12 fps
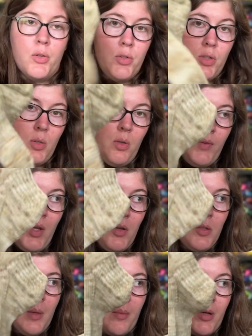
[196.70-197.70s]
2 of
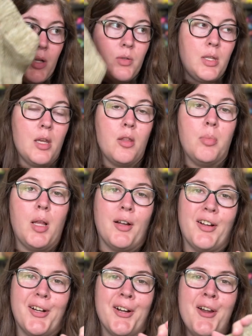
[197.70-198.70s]
those, but I'm going to use the other
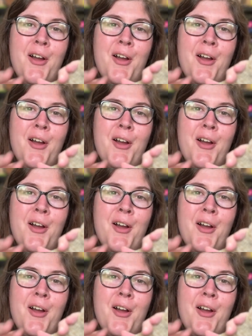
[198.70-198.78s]
blocker